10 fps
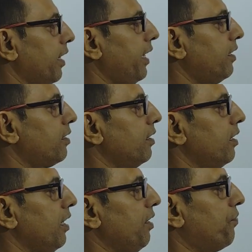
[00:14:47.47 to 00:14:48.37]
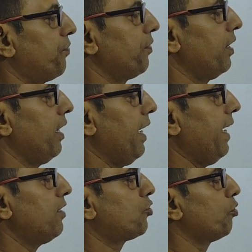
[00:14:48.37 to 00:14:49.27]
right? If
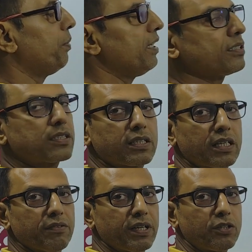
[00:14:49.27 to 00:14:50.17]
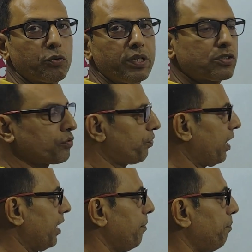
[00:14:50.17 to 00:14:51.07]
A is to B is given
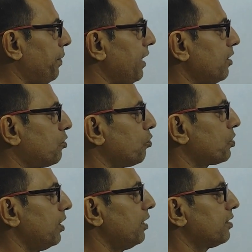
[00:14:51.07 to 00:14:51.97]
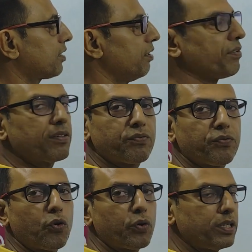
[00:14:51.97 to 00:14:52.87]
2:5, B is to C is given
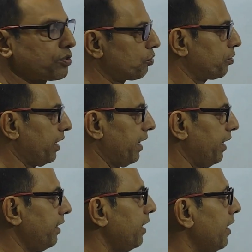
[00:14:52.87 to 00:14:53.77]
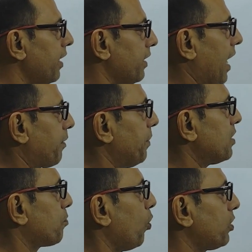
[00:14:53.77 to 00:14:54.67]
4:10, that
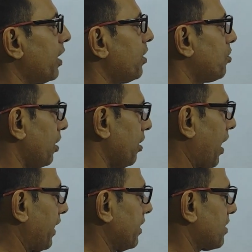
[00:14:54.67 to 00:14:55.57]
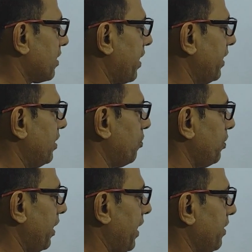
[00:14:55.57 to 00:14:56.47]
means both the ratio, I can write
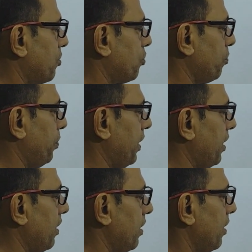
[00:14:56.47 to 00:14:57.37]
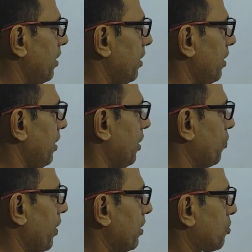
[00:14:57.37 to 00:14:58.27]
down A is to B
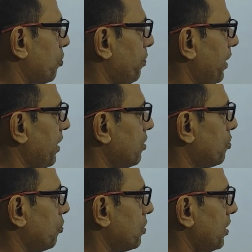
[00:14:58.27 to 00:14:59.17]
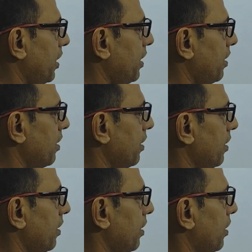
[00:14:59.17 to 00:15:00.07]
equals to B is to C
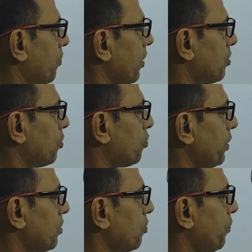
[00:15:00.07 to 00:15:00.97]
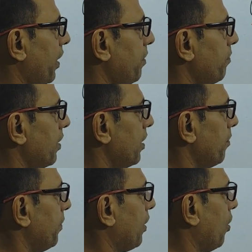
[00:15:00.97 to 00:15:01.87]
equals to 2:5,
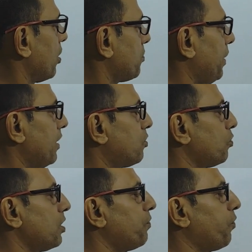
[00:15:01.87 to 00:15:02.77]
because B is to C